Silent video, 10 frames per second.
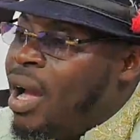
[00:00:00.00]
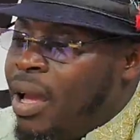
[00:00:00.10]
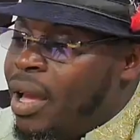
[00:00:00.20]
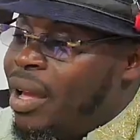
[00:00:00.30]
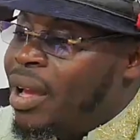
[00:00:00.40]
eh
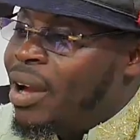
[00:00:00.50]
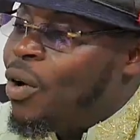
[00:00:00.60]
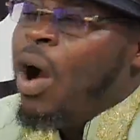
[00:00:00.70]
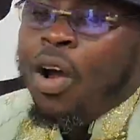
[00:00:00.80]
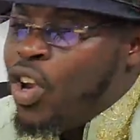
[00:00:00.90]
eh
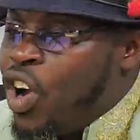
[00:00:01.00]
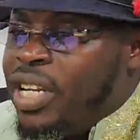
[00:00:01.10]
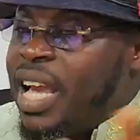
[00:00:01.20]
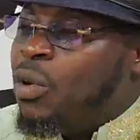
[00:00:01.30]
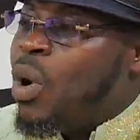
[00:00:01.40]
wo de wo
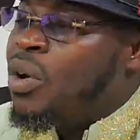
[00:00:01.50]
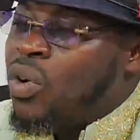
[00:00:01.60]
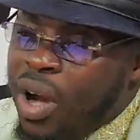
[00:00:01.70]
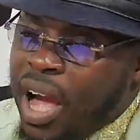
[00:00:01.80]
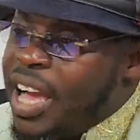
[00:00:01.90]
di en wo
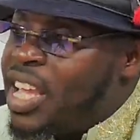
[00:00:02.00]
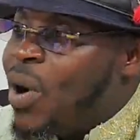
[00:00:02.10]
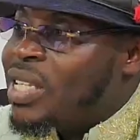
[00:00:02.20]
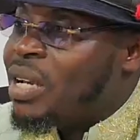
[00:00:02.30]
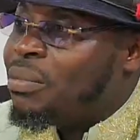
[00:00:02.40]
no enye
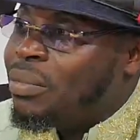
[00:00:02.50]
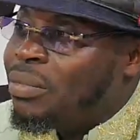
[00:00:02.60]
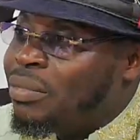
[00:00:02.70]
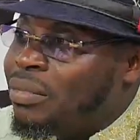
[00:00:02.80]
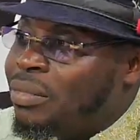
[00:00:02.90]
wasem
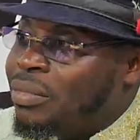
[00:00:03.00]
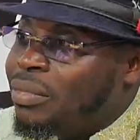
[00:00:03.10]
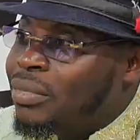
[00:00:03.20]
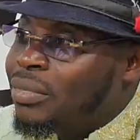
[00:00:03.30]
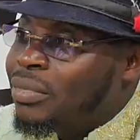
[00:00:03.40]

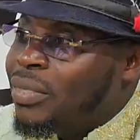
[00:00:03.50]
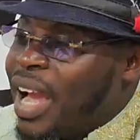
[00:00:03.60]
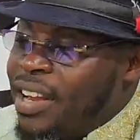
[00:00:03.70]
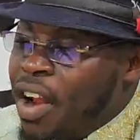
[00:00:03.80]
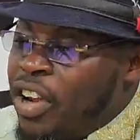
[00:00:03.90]

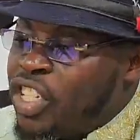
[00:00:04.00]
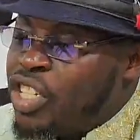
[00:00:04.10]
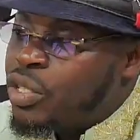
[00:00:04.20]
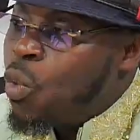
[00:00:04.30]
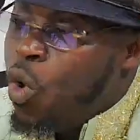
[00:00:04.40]
eh
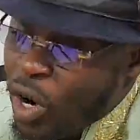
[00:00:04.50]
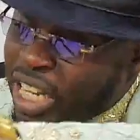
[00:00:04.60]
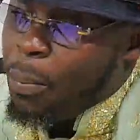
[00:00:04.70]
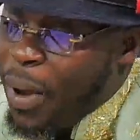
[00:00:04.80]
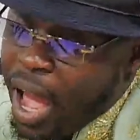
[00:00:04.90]
directions wo
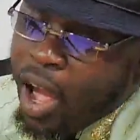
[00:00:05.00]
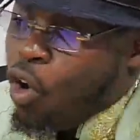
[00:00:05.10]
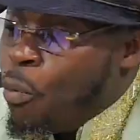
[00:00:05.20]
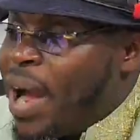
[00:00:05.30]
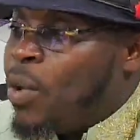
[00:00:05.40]
di pe
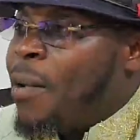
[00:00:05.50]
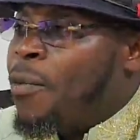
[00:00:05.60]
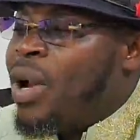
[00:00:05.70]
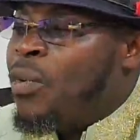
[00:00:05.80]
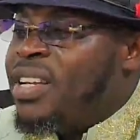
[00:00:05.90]
wo ba no
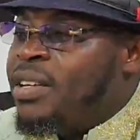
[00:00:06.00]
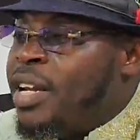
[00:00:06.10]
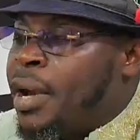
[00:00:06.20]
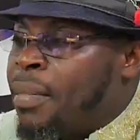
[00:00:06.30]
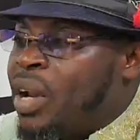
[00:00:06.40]
wo di ni
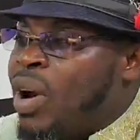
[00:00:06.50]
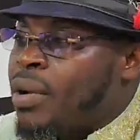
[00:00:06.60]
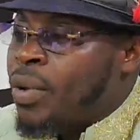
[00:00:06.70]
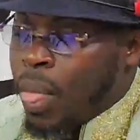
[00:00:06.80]
na me no no